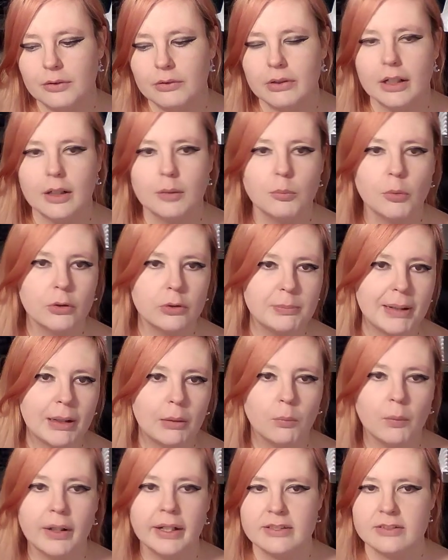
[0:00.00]
learn more about
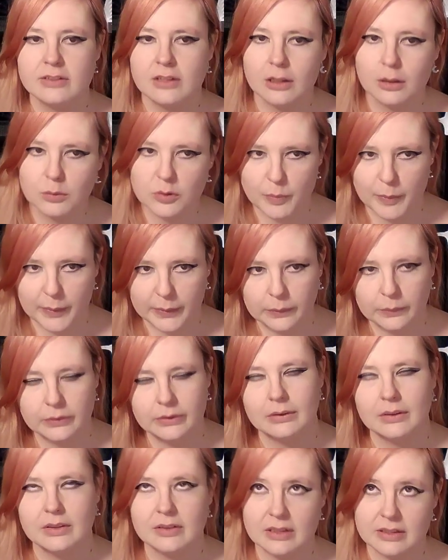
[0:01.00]
why Star was built,
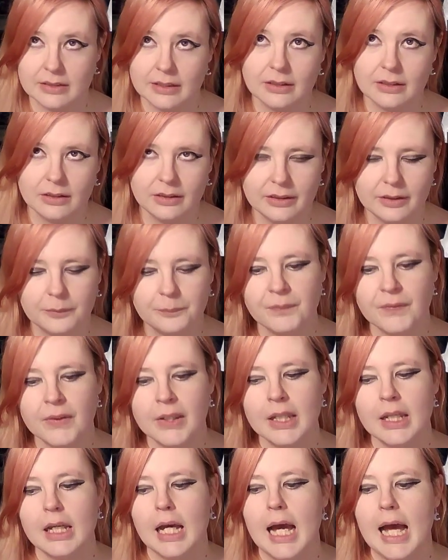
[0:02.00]
as I said earlier.
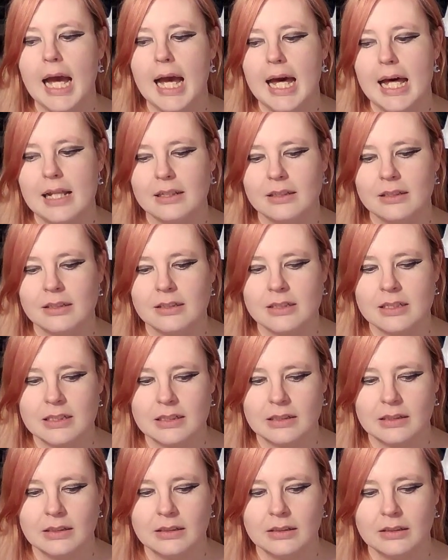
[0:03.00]
And
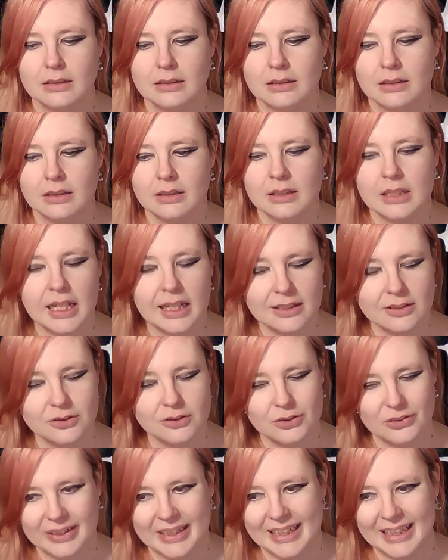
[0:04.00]
their
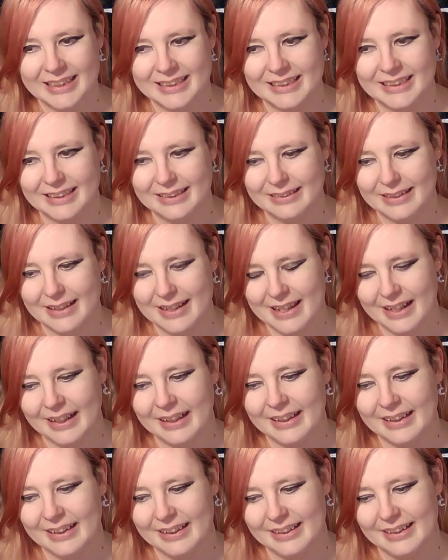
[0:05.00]
story actually, I
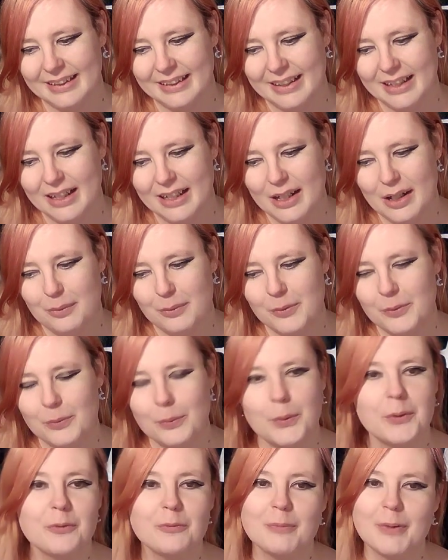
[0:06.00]
think, was
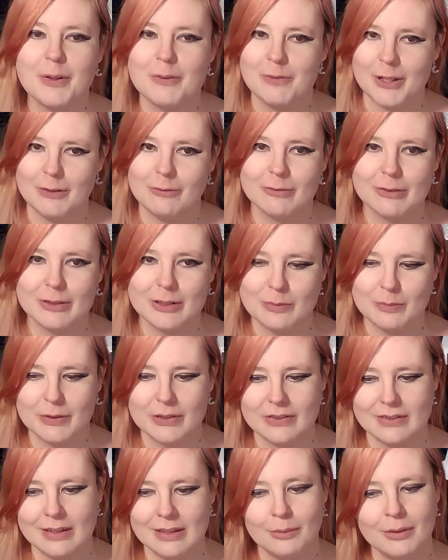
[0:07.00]
one of my favourites,
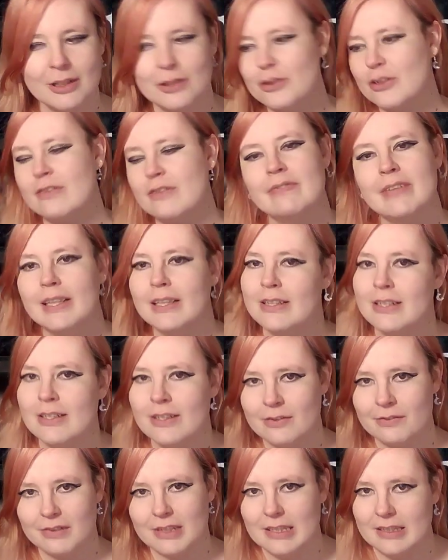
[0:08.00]
because they weren't just
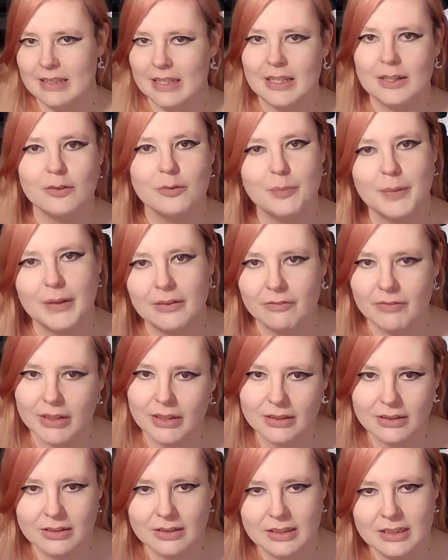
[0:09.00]
villains for the sake of being
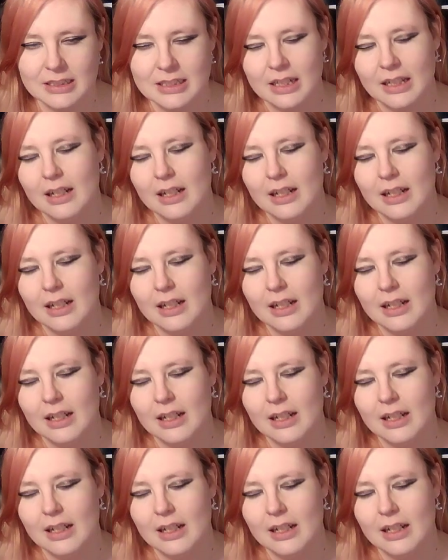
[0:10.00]
villains.